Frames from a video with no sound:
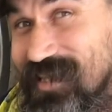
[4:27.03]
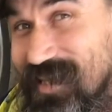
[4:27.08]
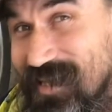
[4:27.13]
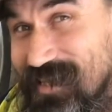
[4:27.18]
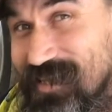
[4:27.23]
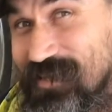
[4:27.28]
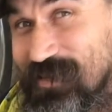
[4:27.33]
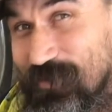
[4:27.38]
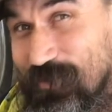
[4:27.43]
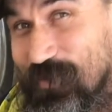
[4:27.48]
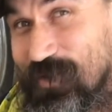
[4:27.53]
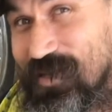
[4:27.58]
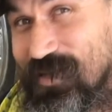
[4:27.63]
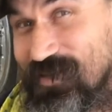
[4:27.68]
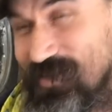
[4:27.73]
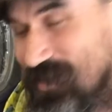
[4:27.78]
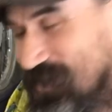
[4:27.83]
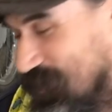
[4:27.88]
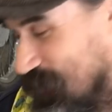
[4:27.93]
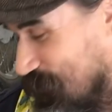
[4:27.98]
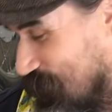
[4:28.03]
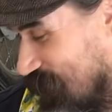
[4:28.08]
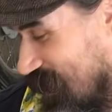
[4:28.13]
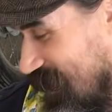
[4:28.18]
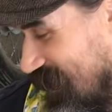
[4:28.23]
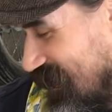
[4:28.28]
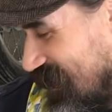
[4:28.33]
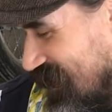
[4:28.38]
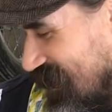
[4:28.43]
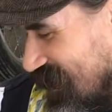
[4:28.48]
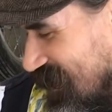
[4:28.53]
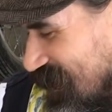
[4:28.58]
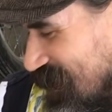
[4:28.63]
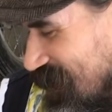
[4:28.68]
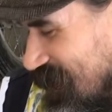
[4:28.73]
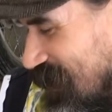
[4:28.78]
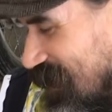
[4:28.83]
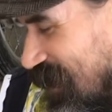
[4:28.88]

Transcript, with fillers: like the real deal, right? Yeah.